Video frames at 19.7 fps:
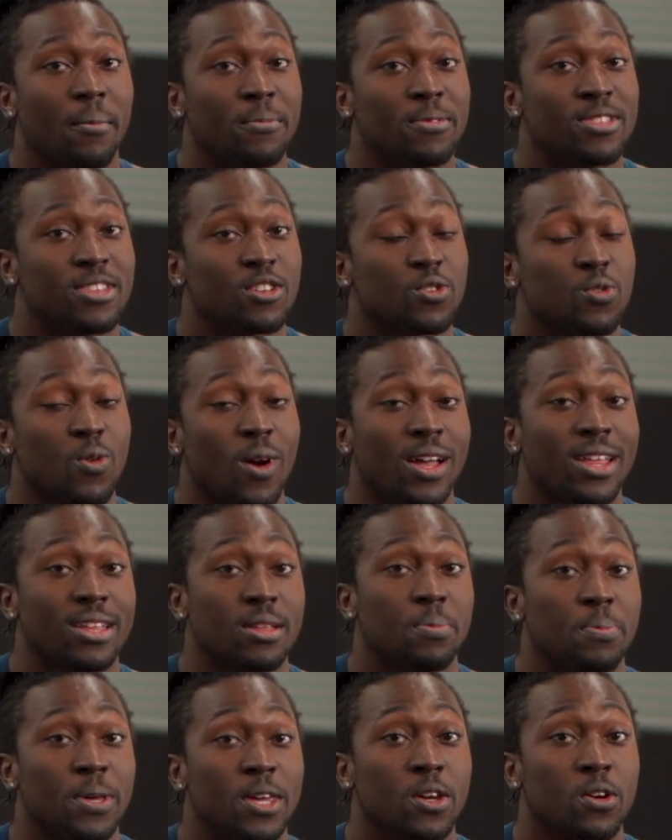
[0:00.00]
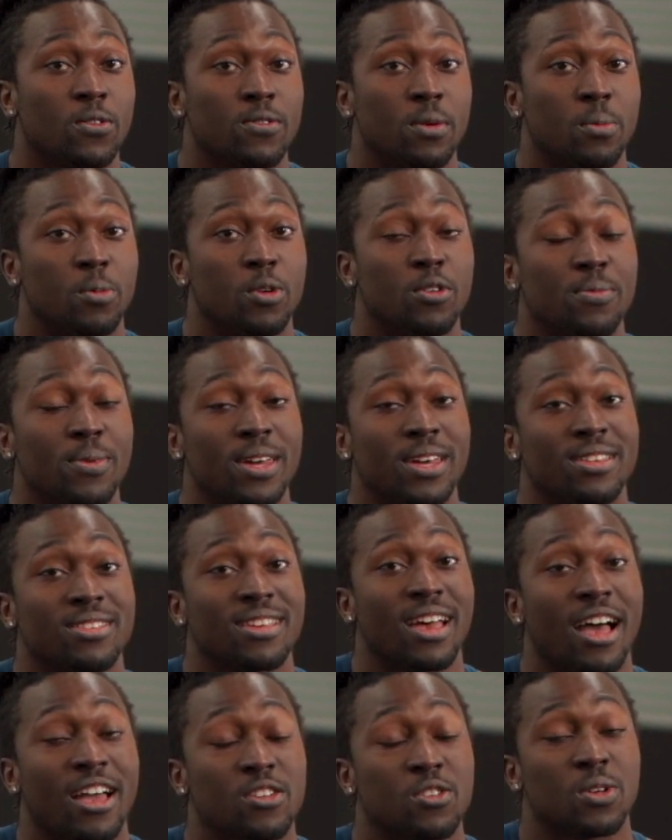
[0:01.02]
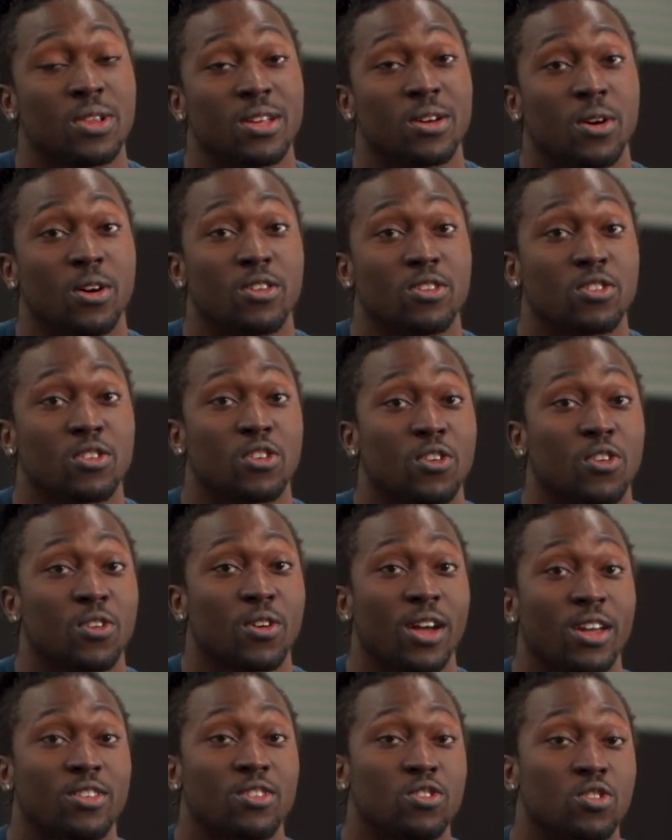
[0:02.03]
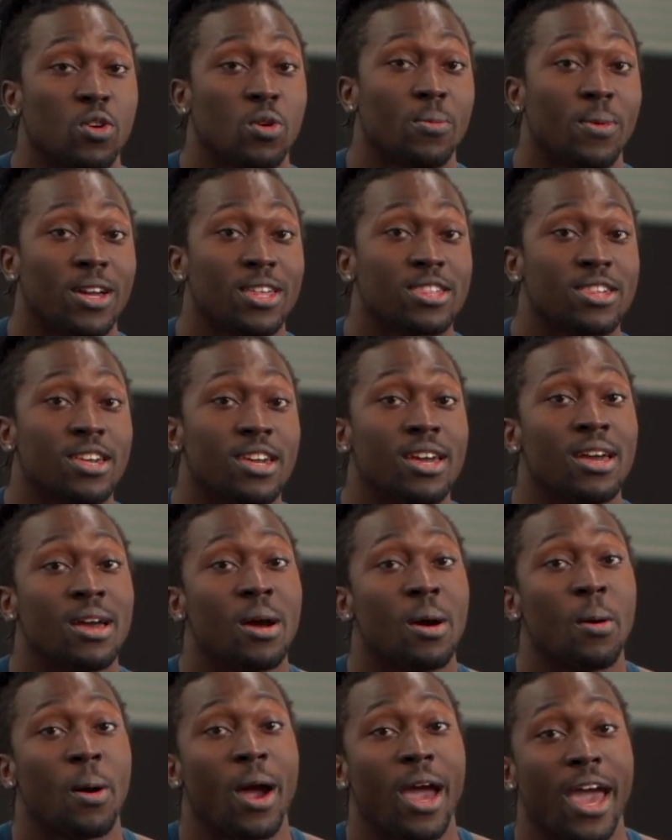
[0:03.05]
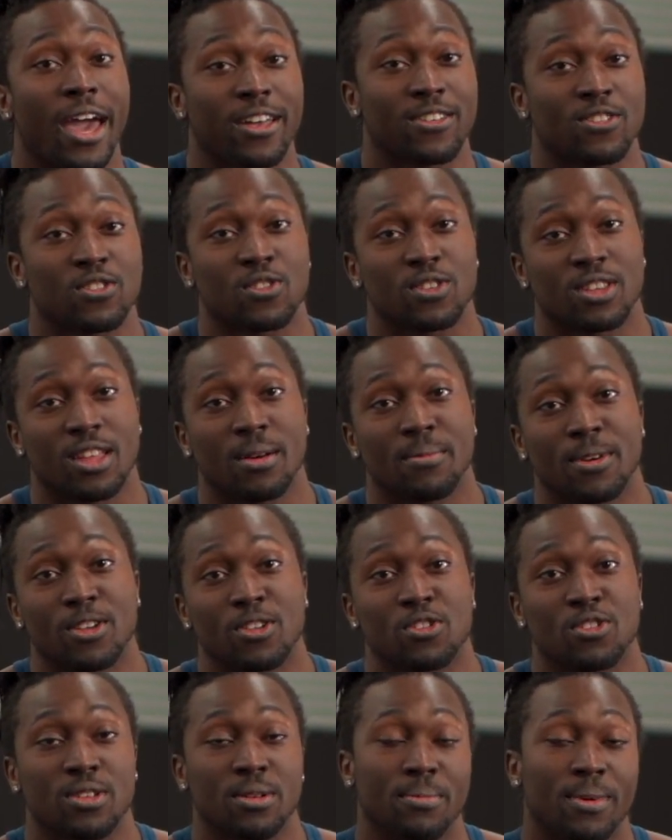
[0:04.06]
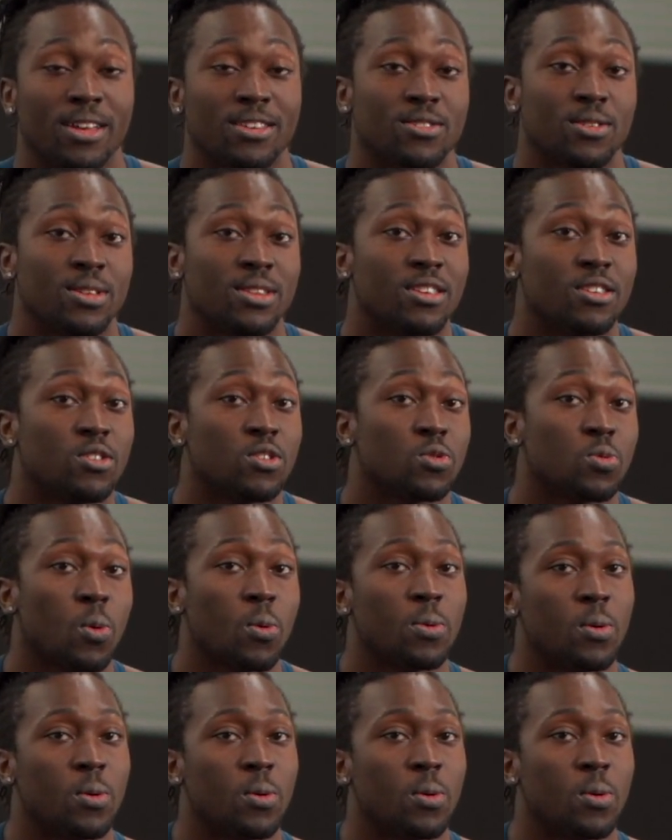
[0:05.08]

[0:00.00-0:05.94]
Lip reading: just right at the peak of the movement, it's actually going to create so much extra damage to the muscle, and this is what we